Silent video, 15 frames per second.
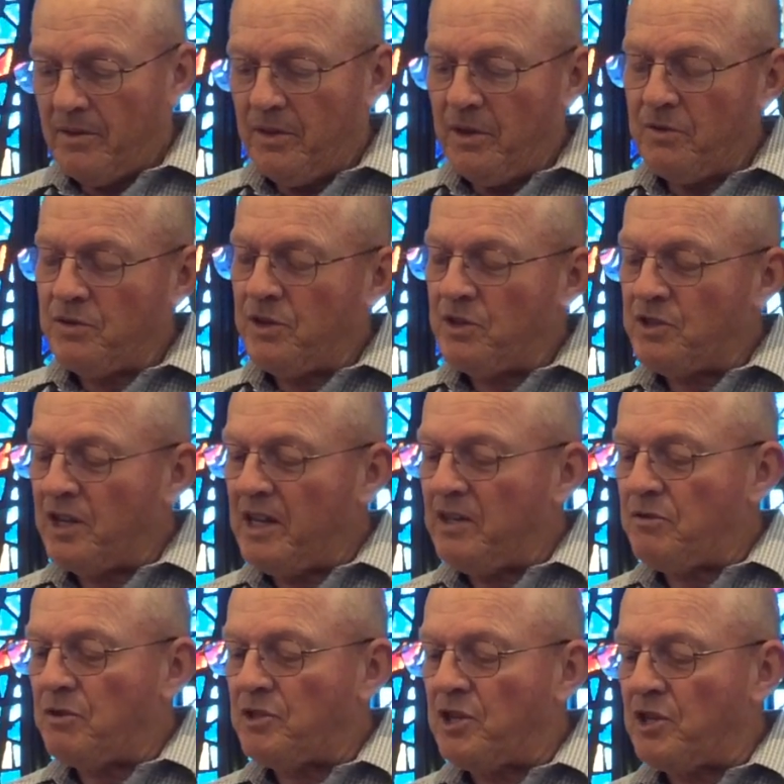There's an
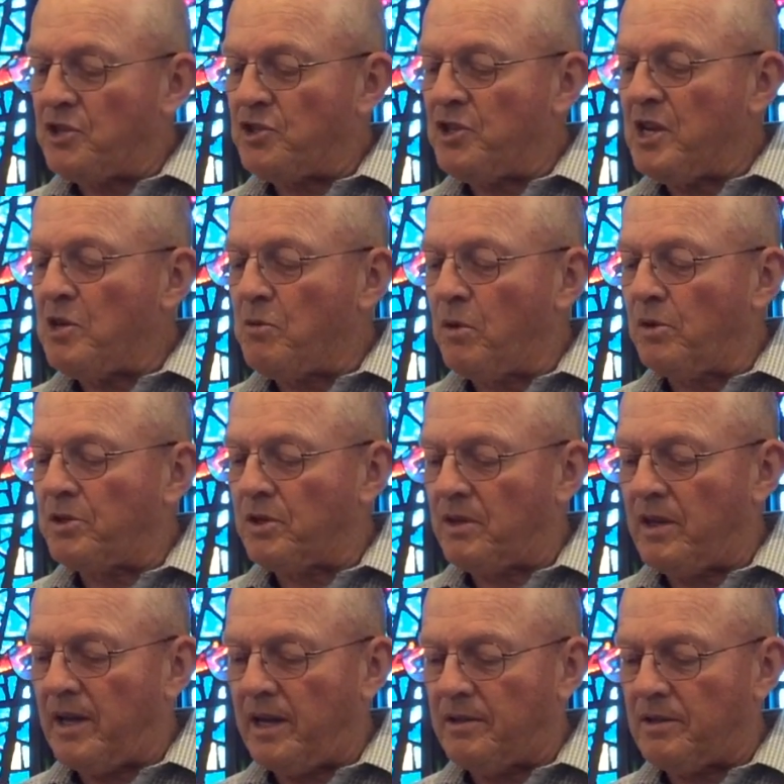interesting sequel to
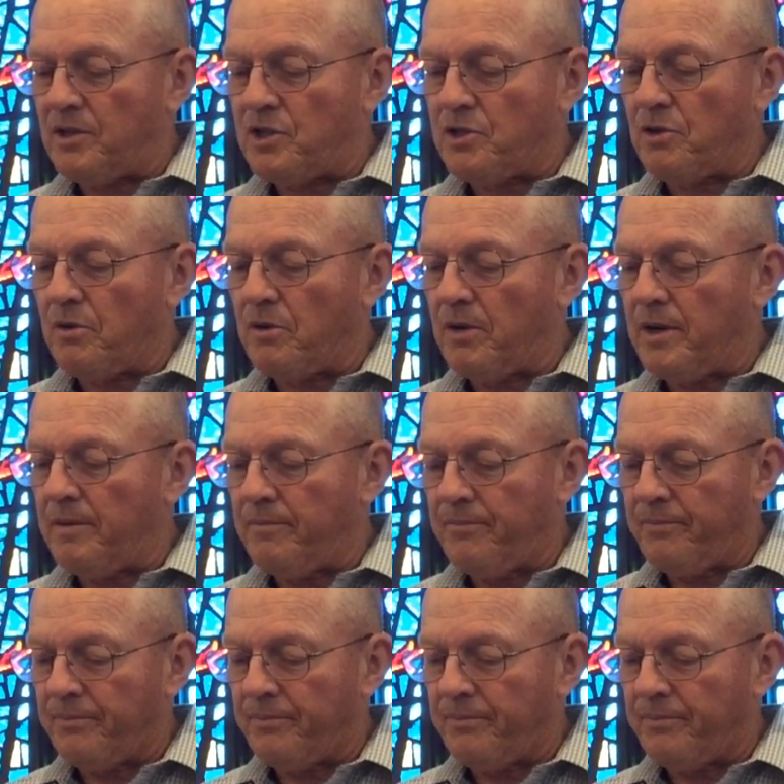that story.